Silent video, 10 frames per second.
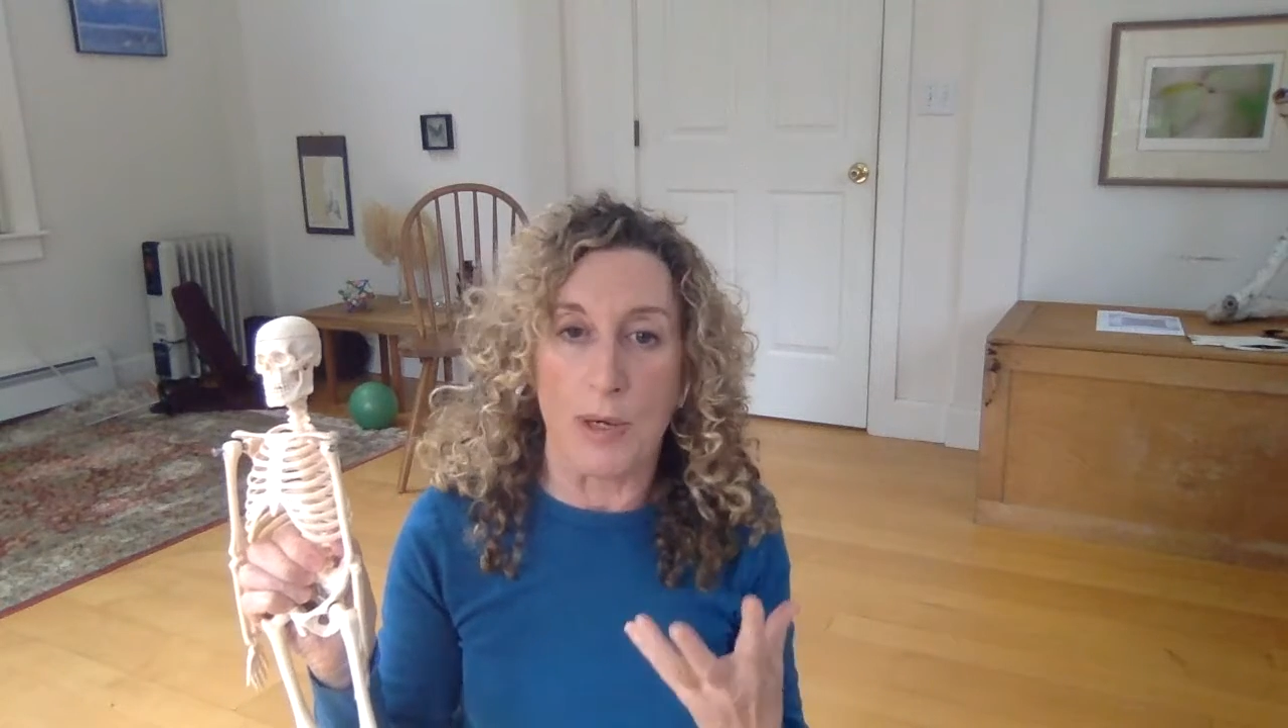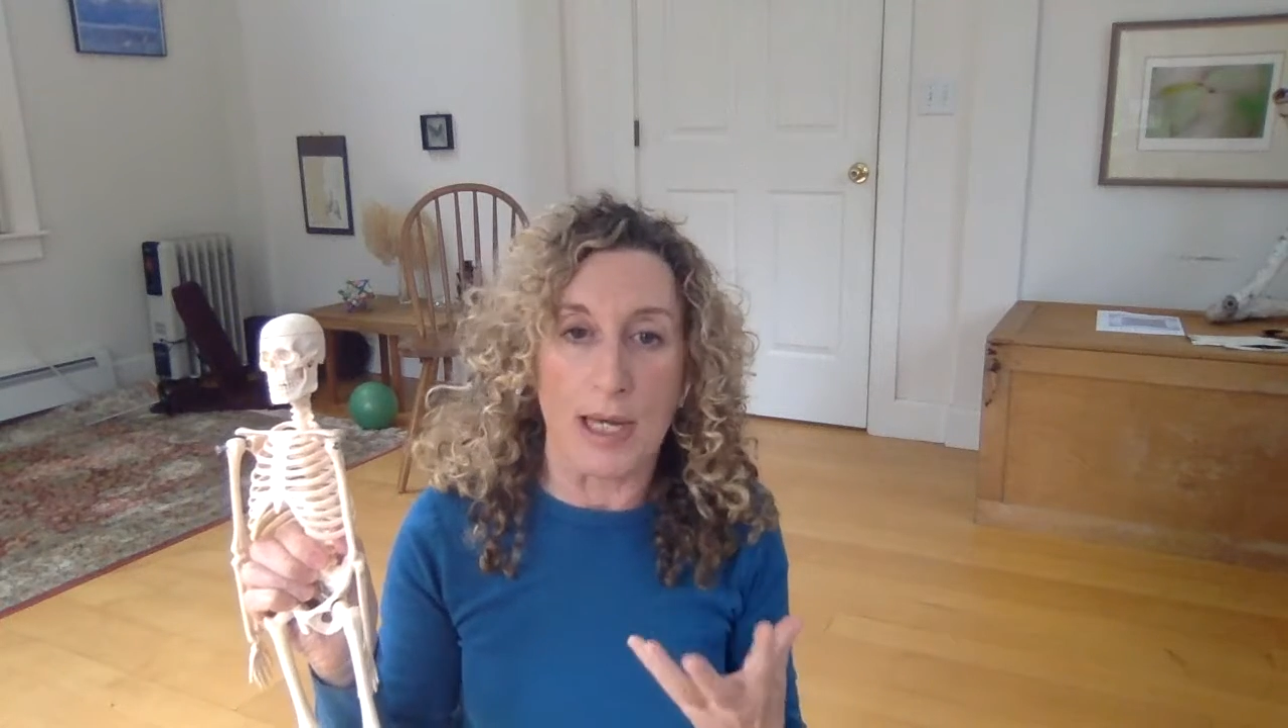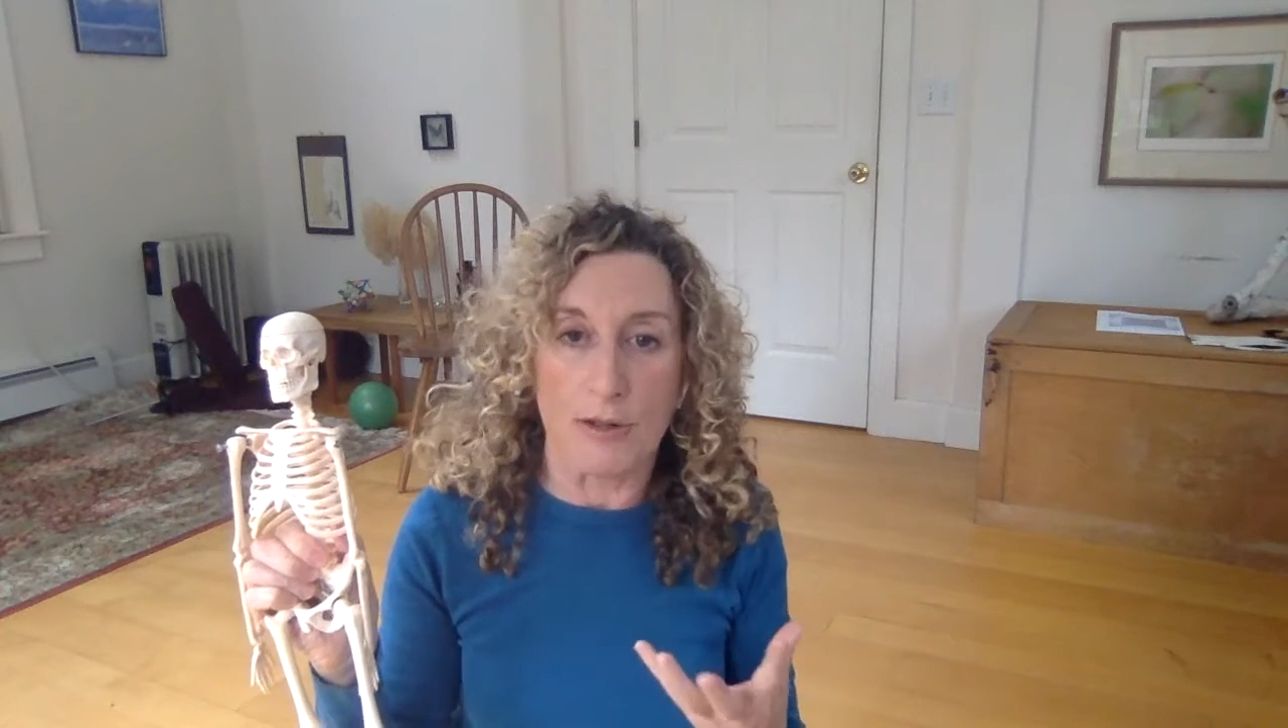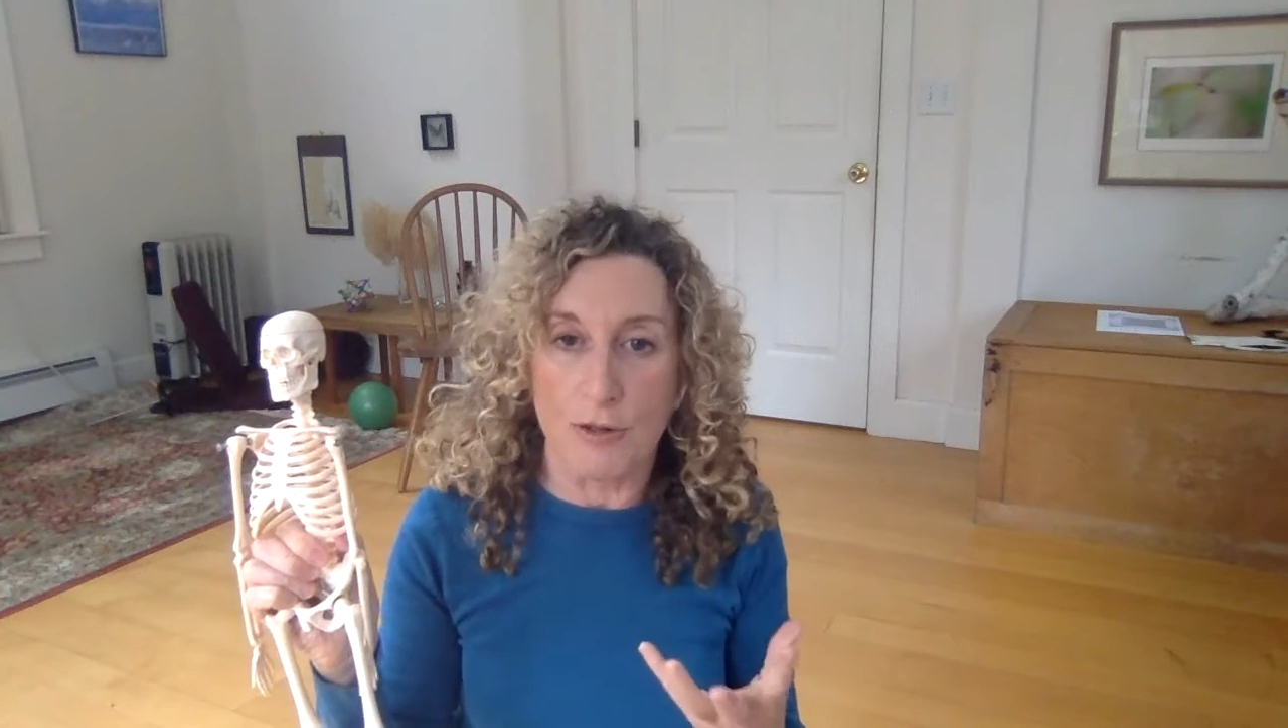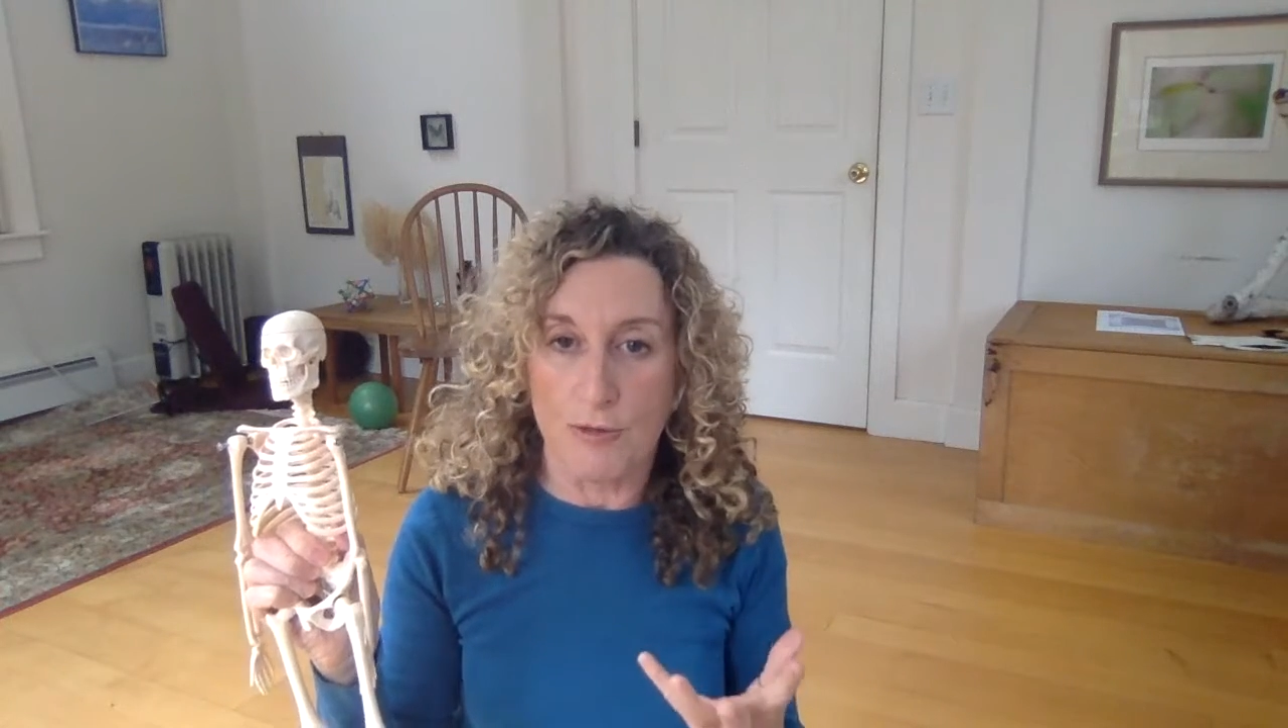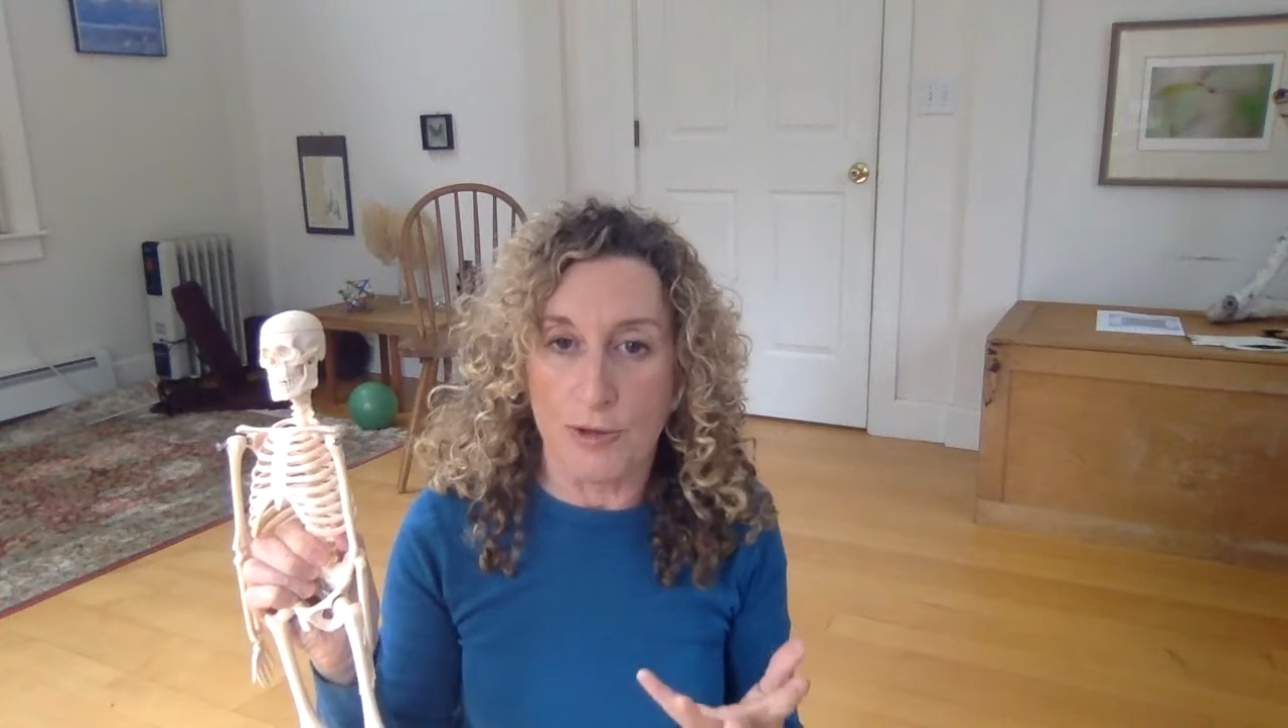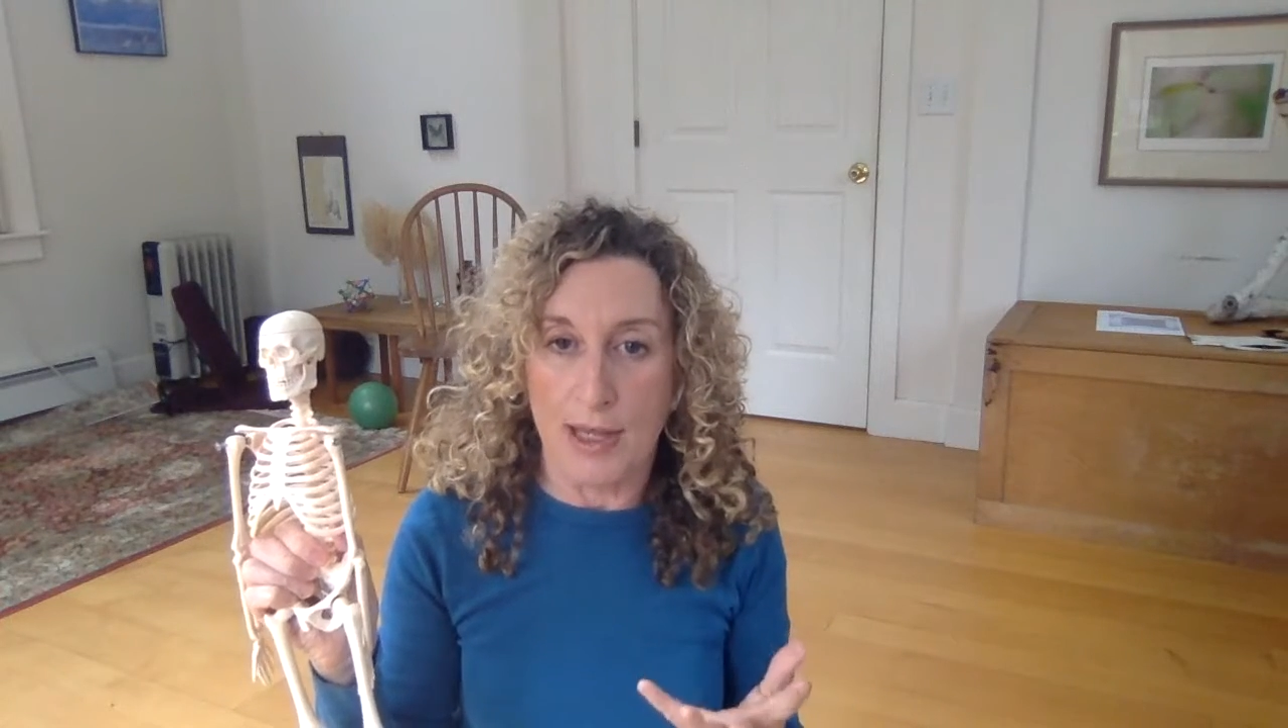we can do for